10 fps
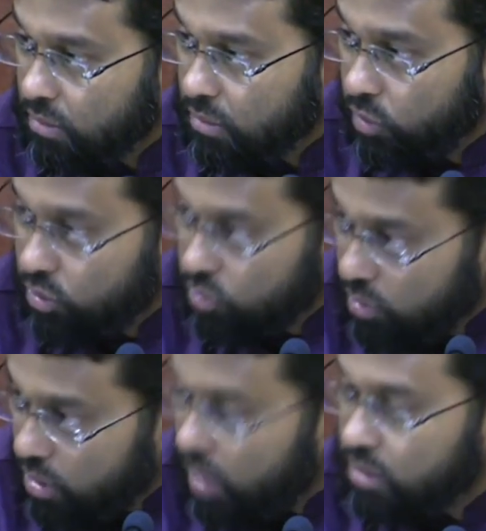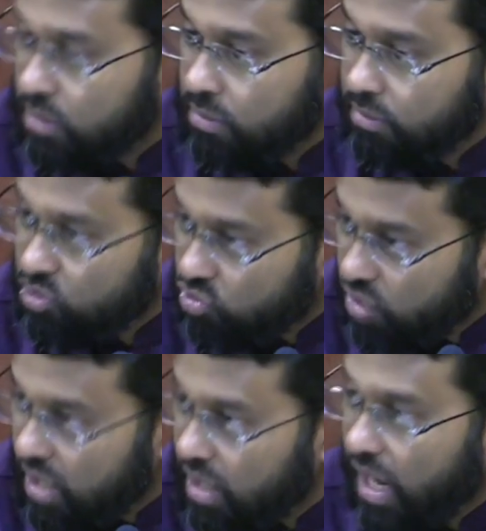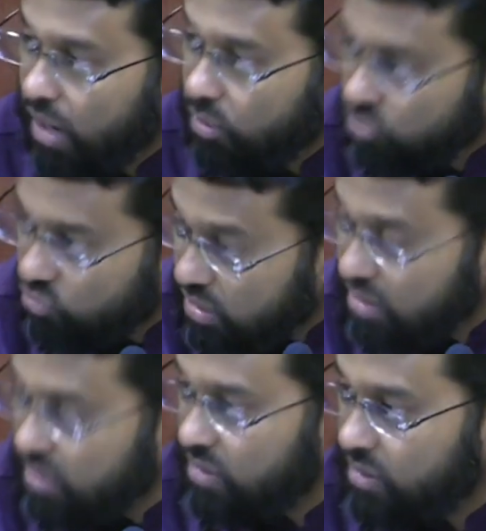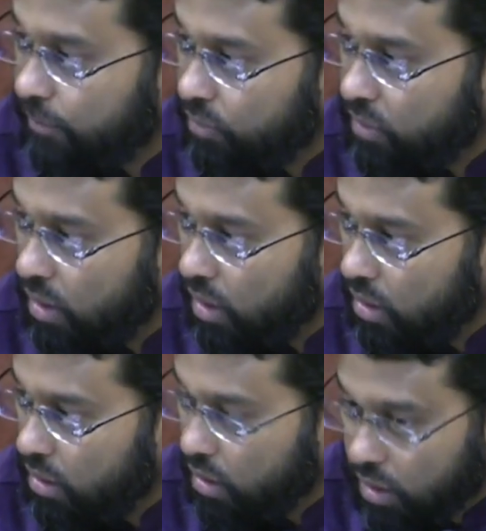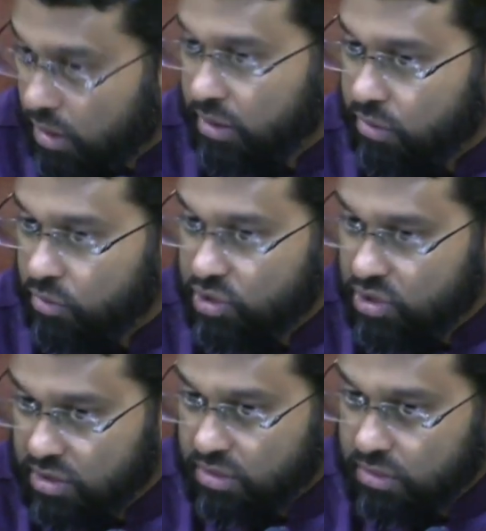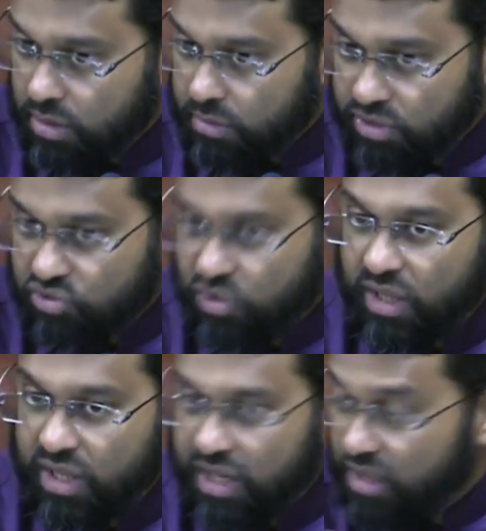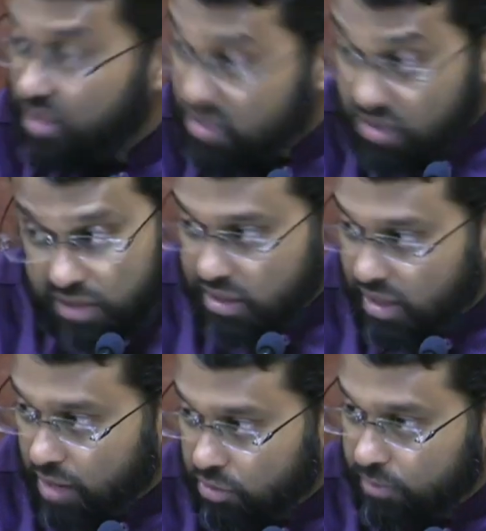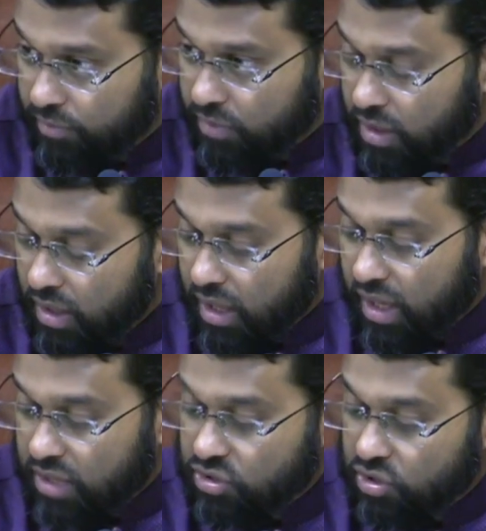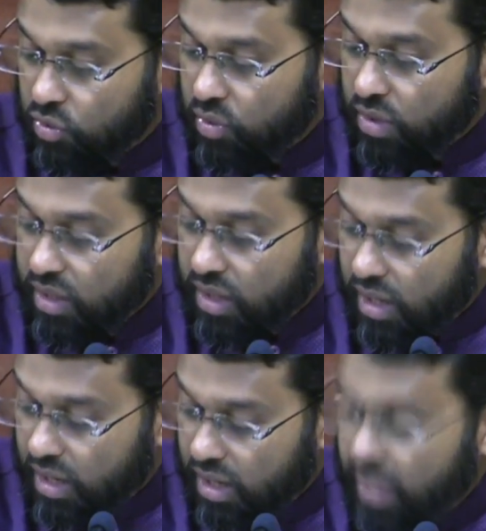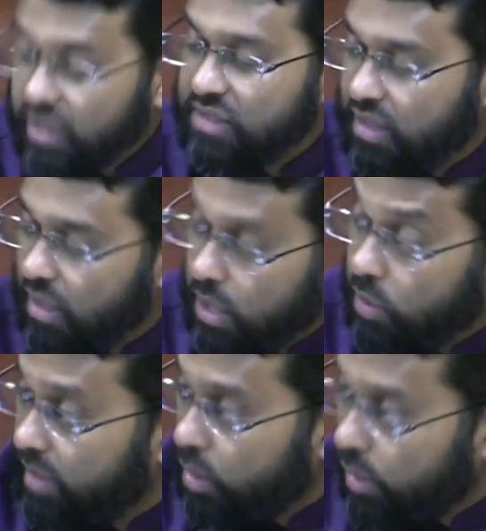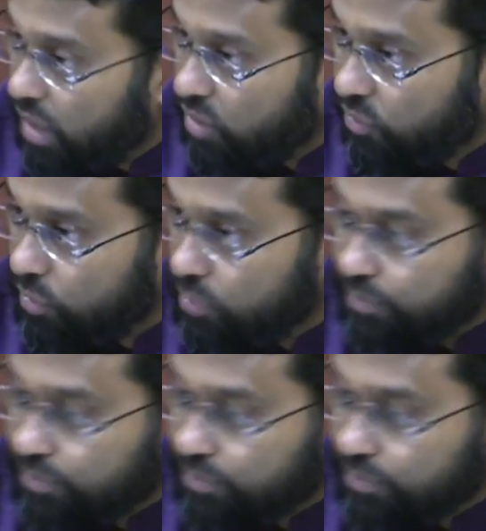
We do not betray our treaties ghadar, which is betrayal, khiyana, is not allowed. And so, uh, and he said, Allah will make a way out for you.